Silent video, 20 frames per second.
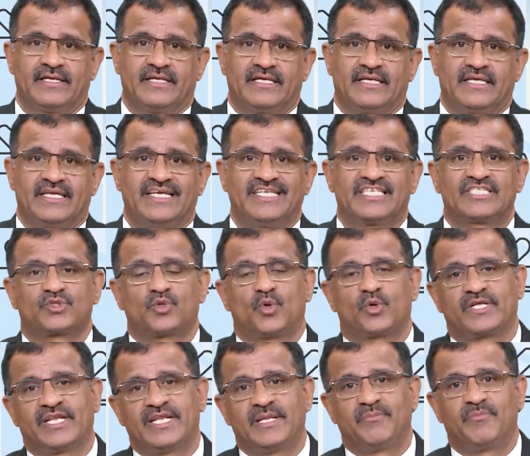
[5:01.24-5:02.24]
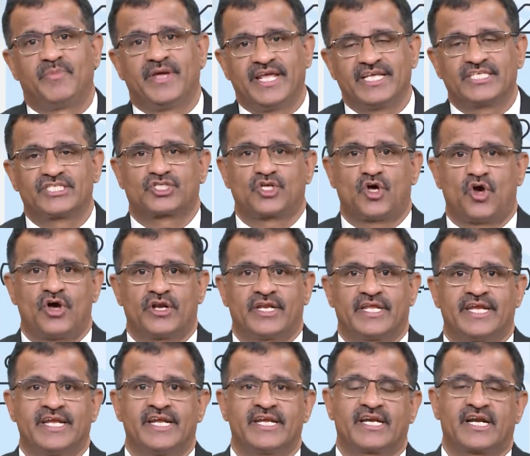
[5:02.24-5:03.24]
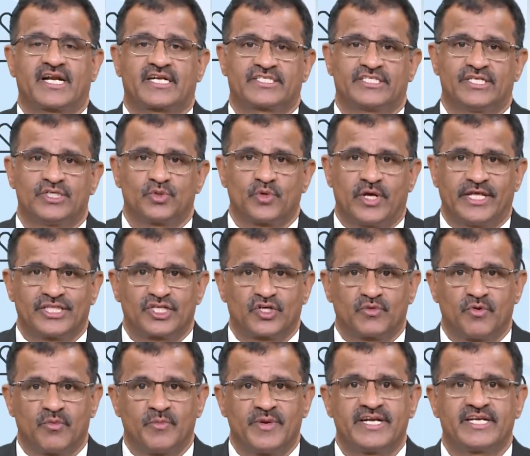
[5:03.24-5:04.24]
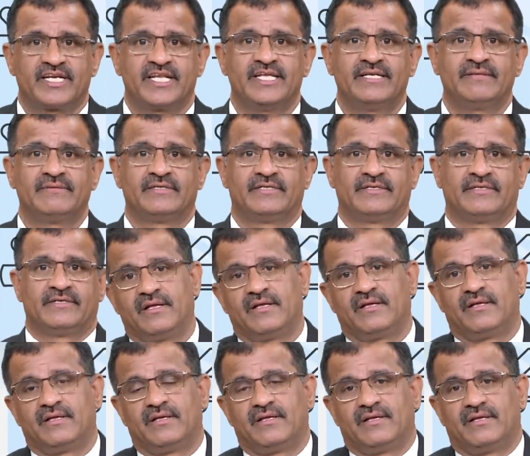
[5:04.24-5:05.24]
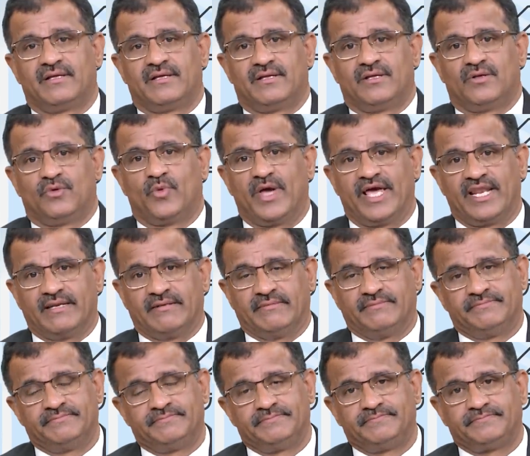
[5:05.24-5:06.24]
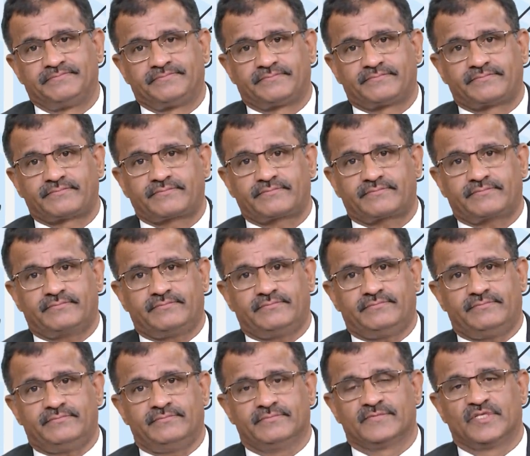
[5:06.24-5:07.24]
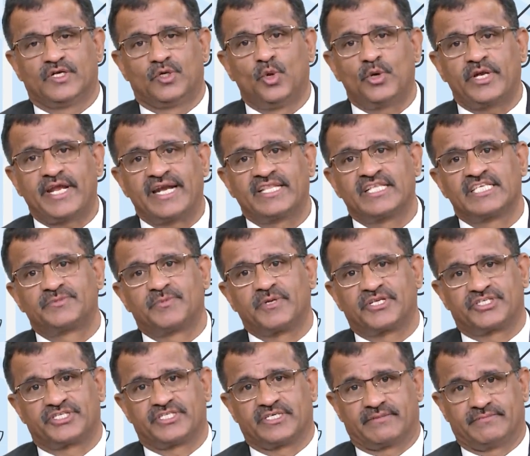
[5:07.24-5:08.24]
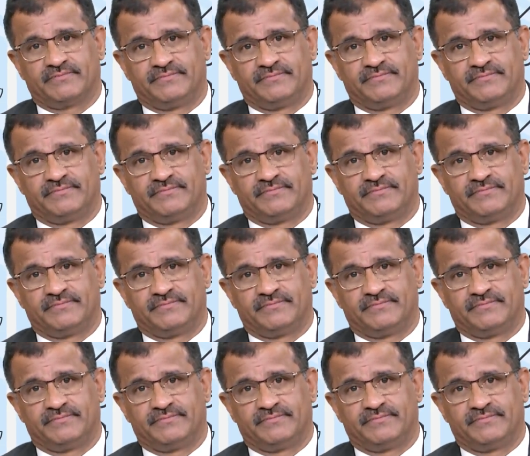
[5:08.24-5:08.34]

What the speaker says: is totally based on introduction to anthropometry. Well, look at this picture.